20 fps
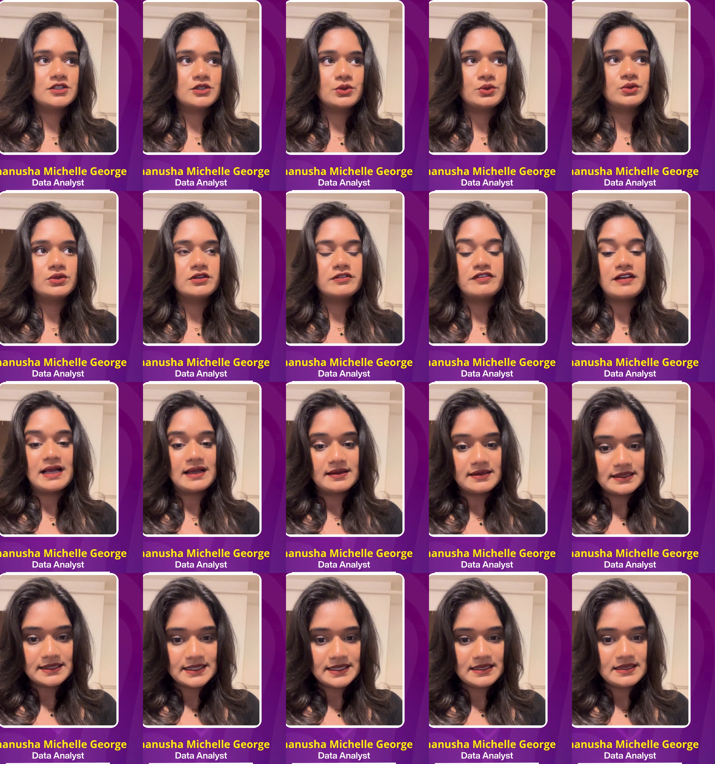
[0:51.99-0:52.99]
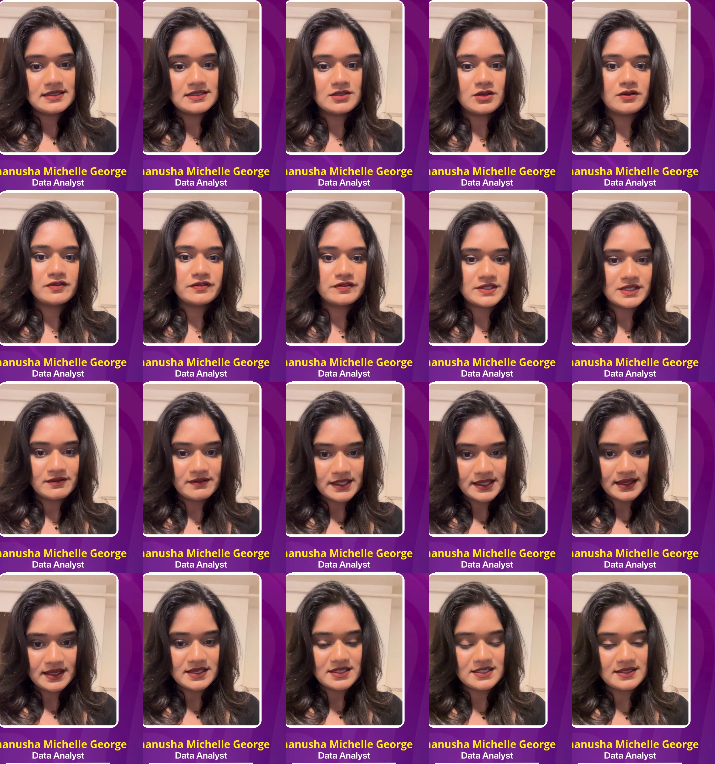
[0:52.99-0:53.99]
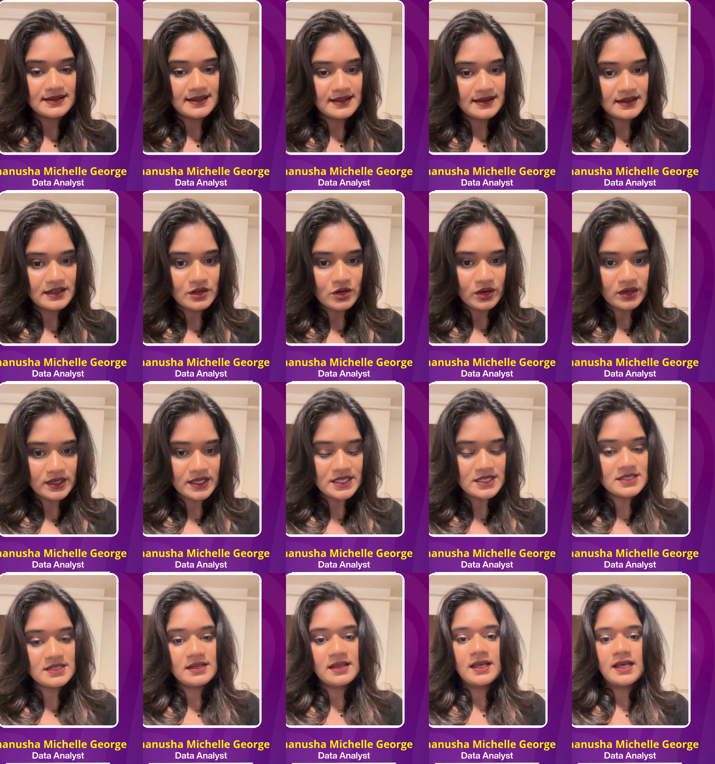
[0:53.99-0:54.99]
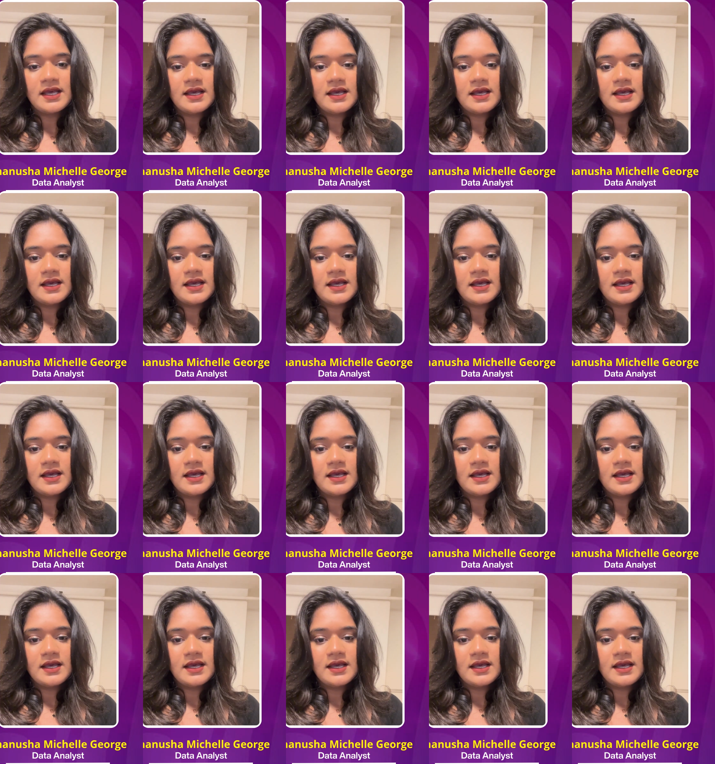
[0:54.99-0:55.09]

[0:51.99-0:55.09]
to the faculties of Savita Engineering College